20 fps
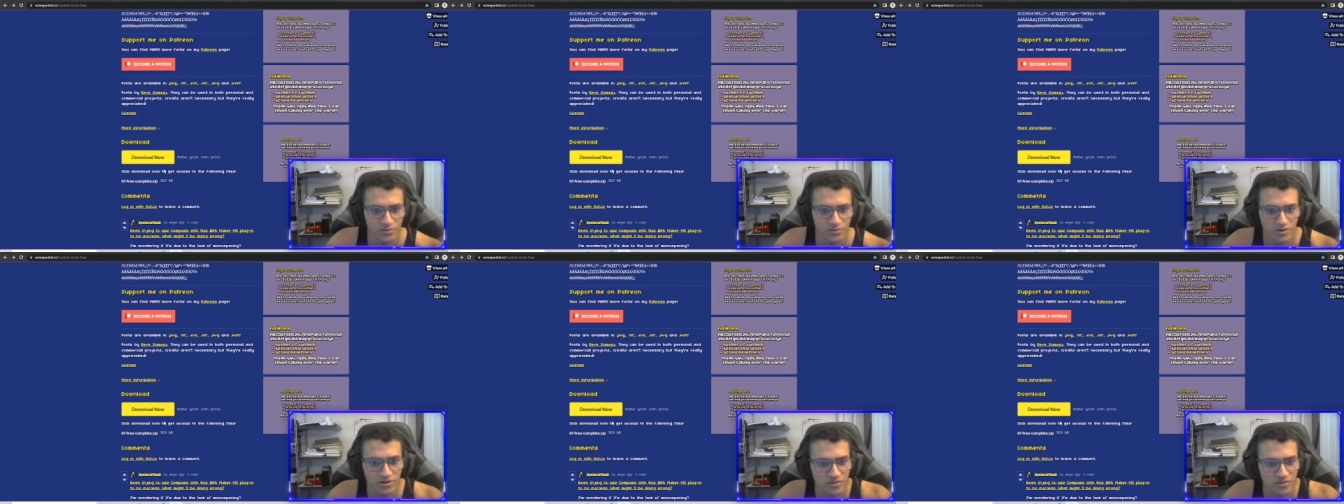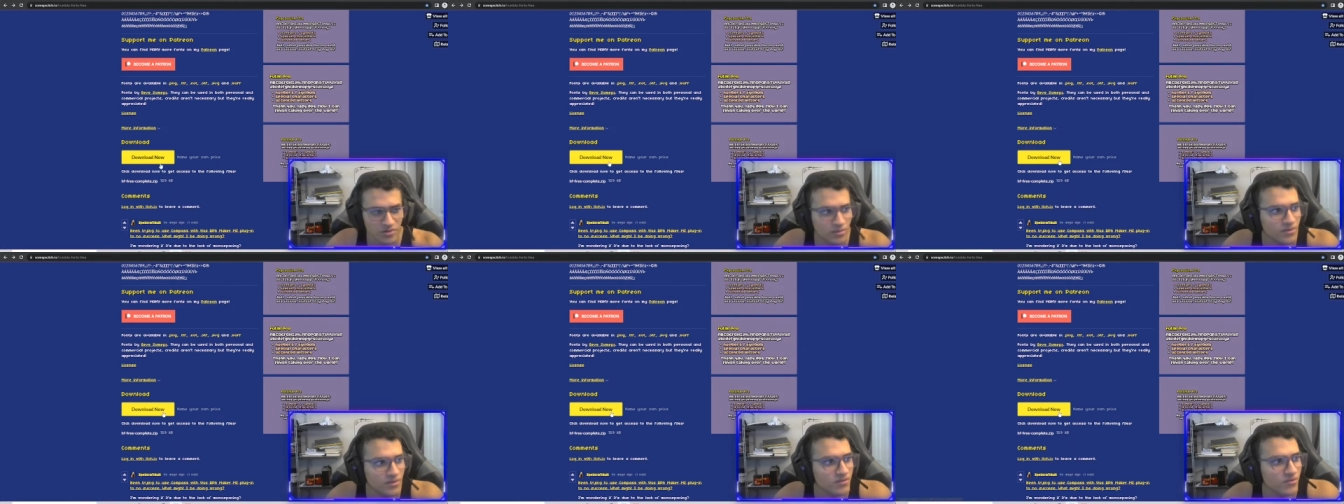One of
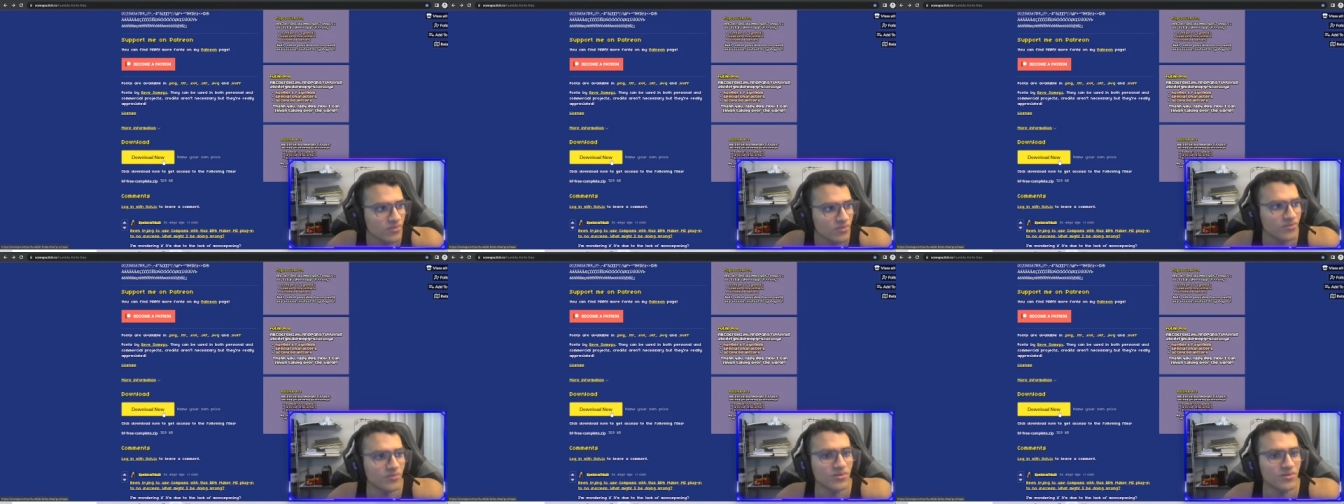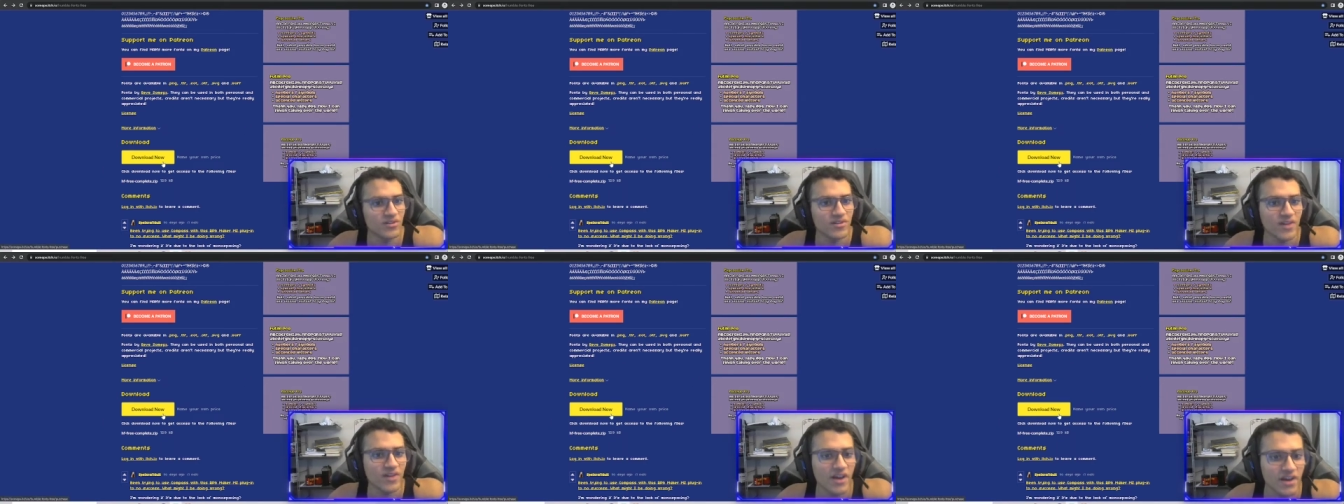them is going to
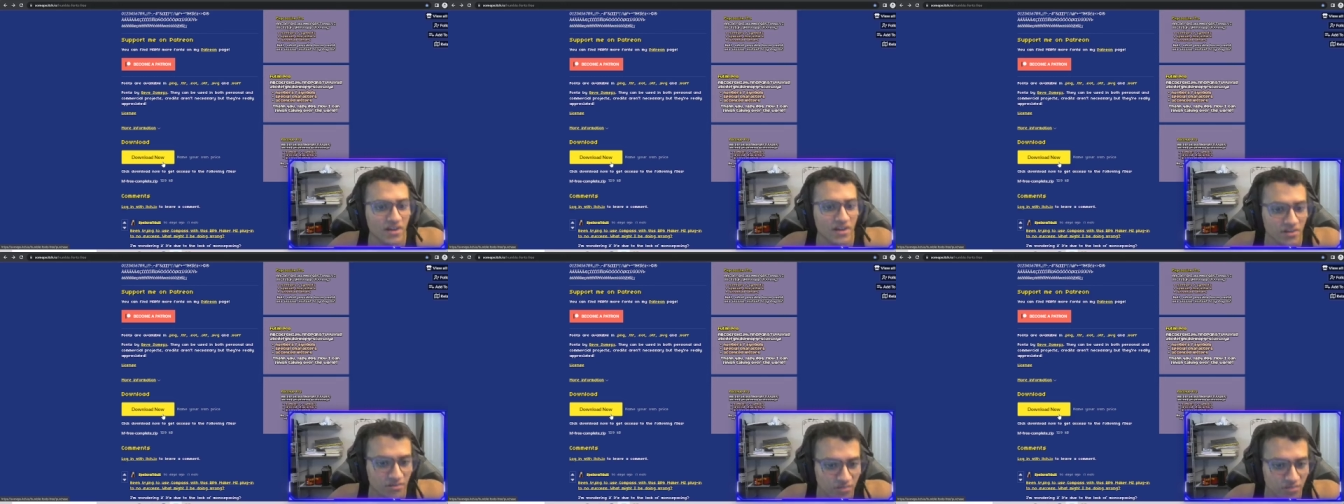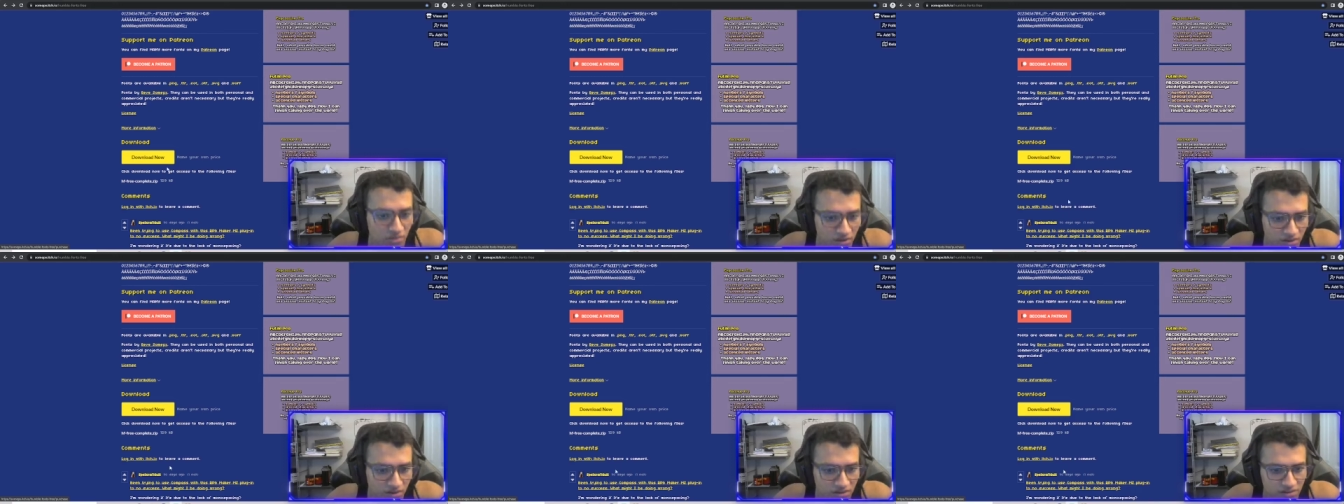be adding
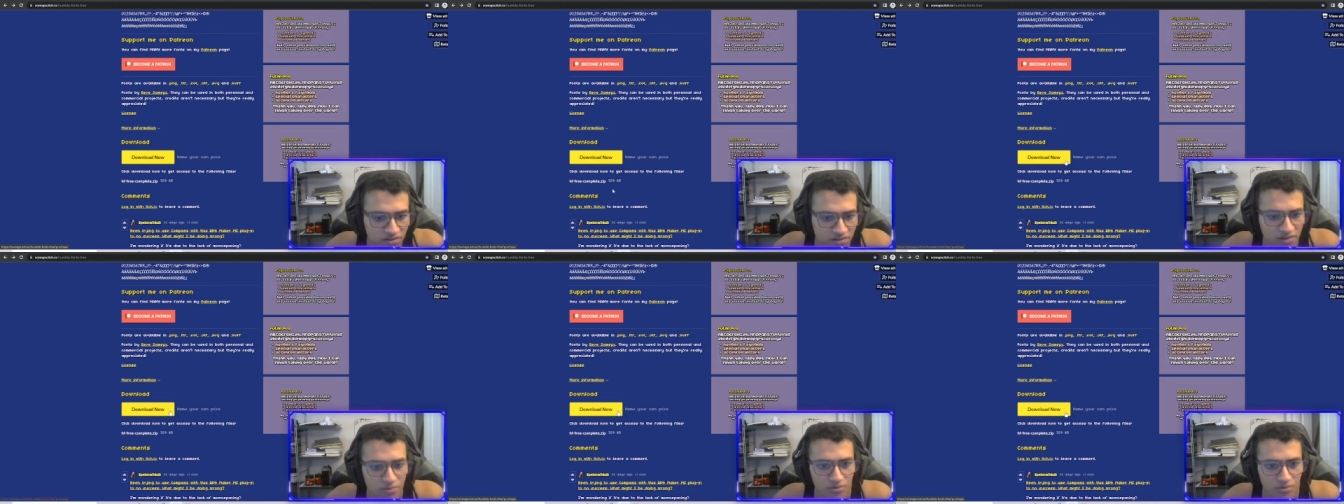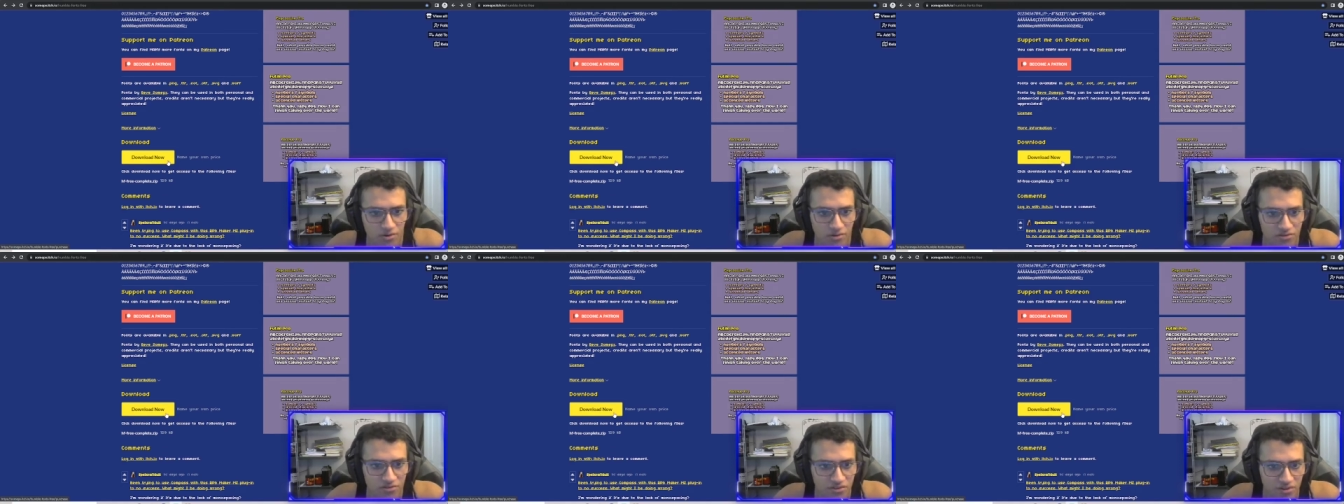font, and we're
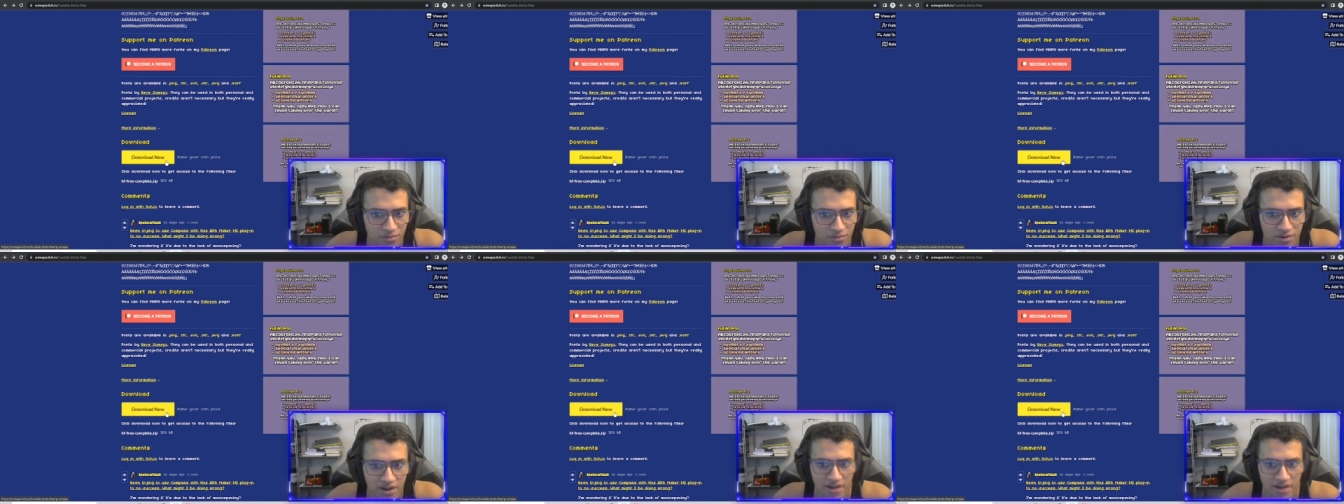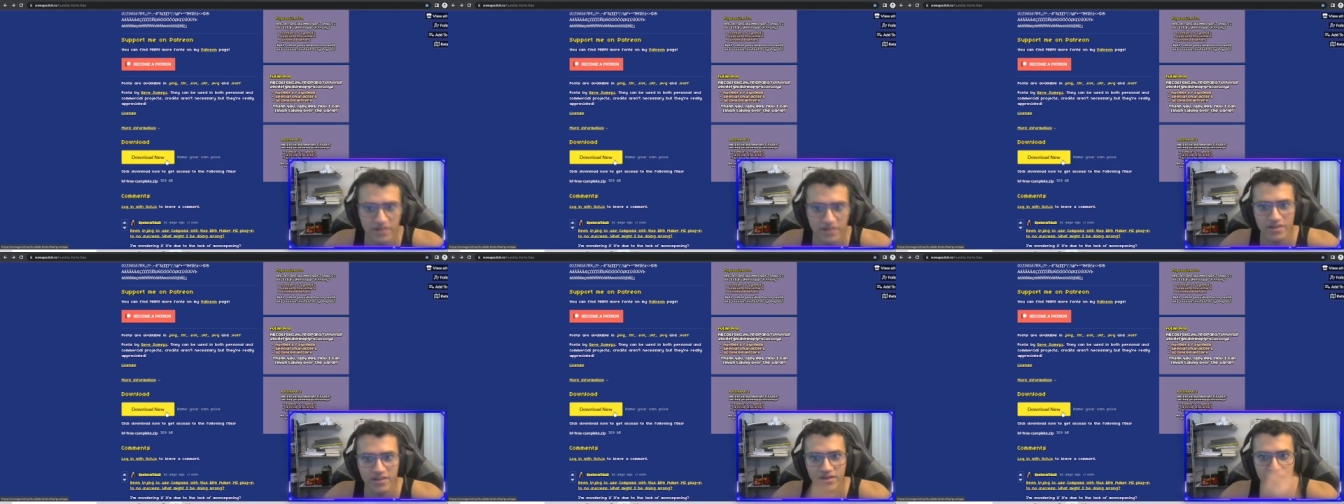also going to be
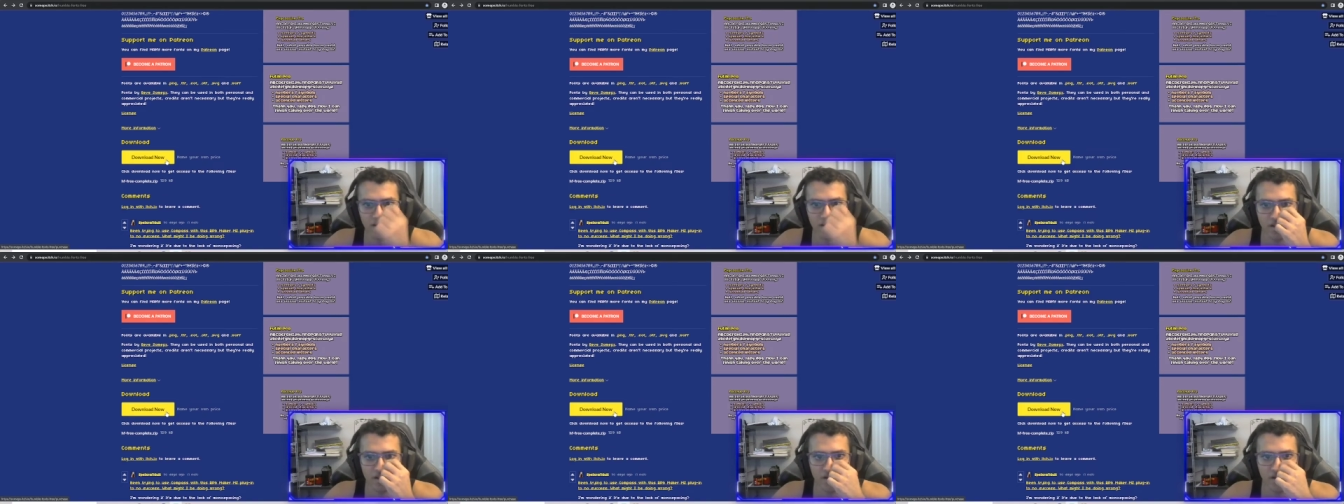adding